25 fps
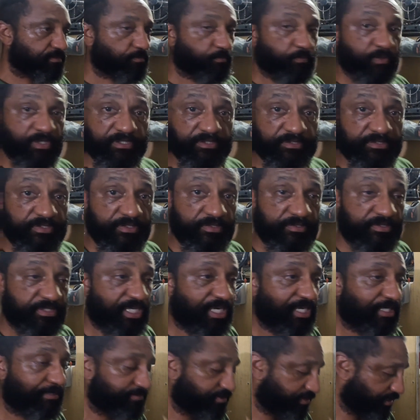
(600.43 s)
1 or 2
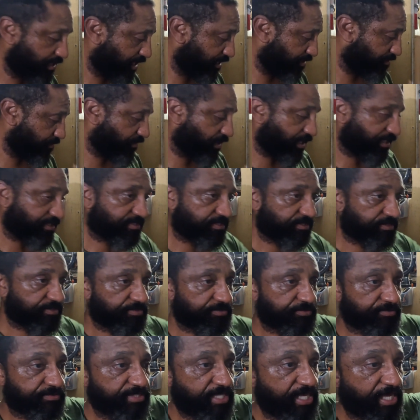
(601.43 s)
times that I tried to
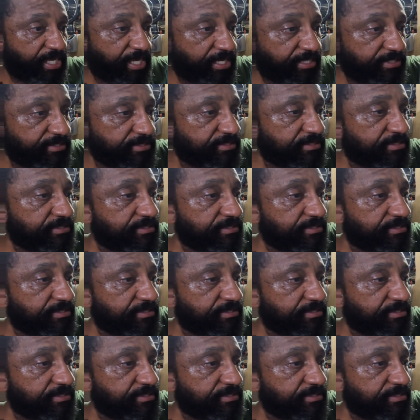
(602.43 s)
use that,